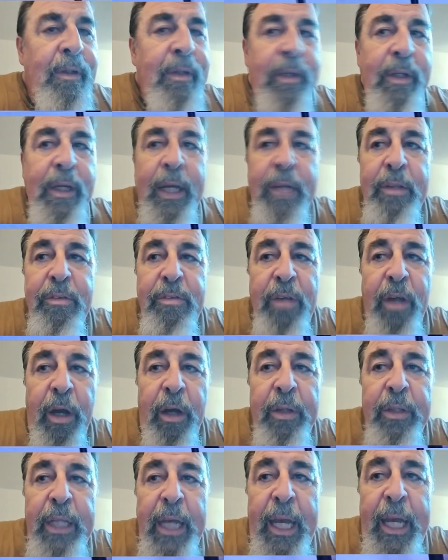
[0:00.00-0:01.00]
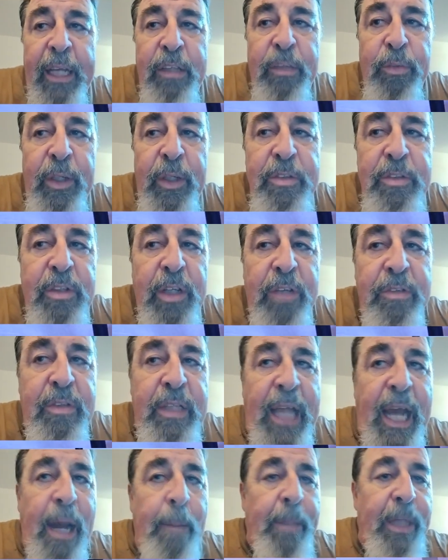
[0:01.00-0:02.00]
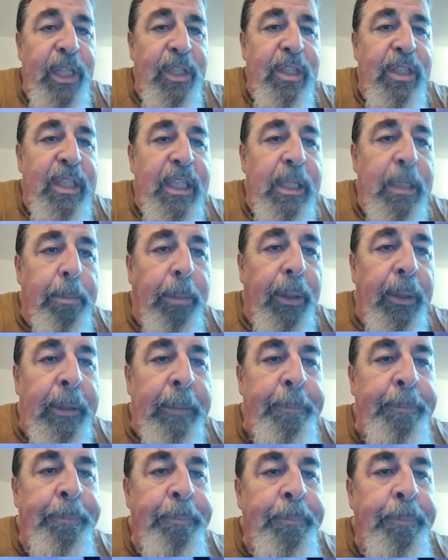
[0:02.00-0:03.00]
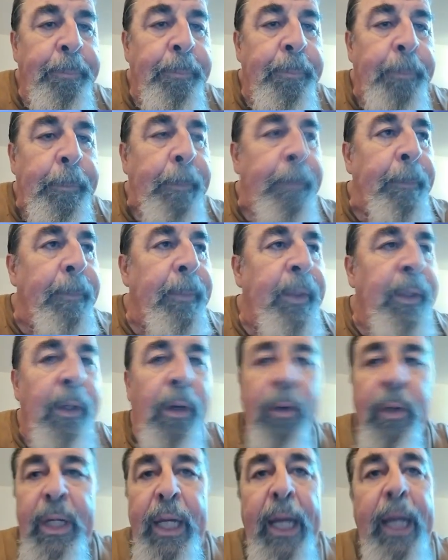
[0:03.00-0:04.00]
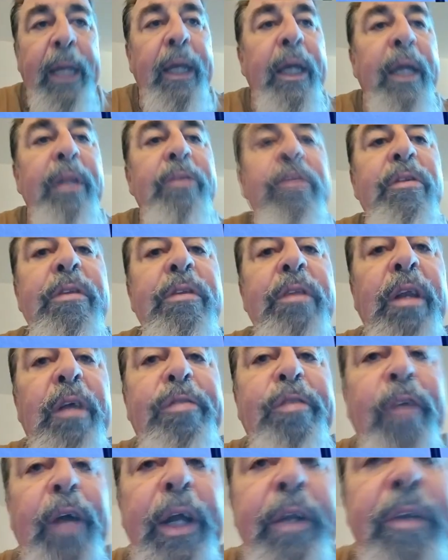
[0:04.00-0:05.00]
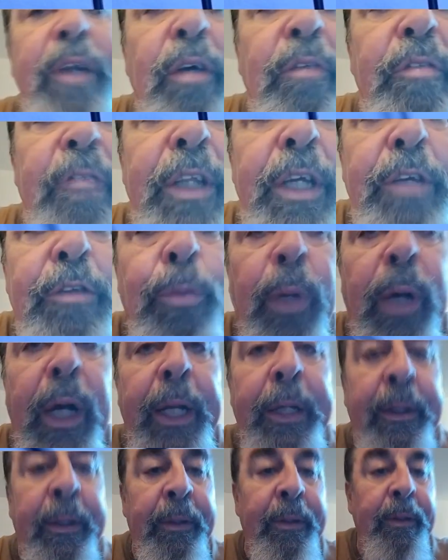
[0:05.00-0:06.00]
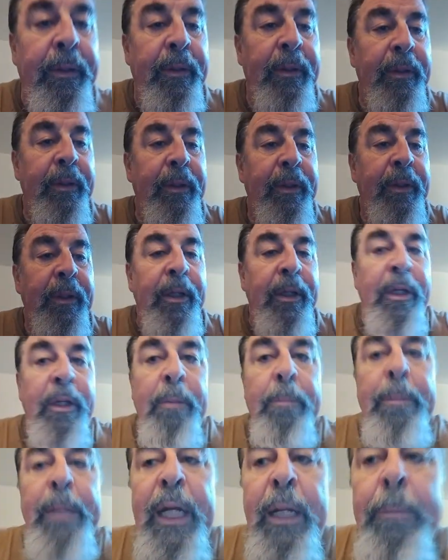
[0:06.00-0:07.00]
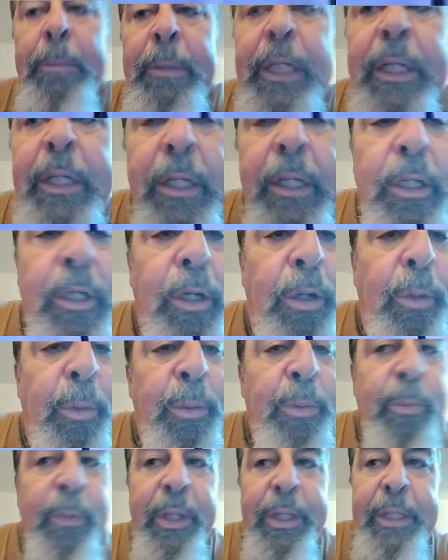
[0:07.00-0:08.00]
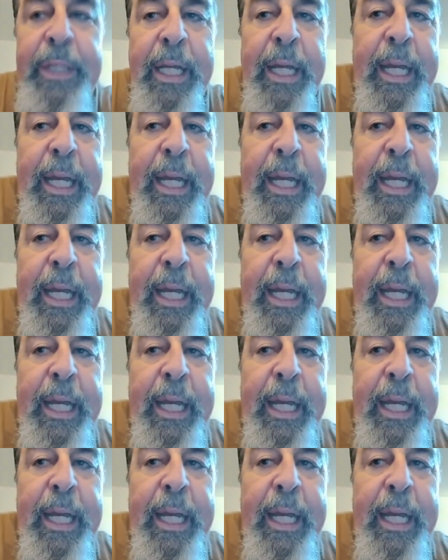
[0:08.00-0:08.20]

And so the X front's just that much deeper. Okay, it's the front of this one, but I'm going to go with the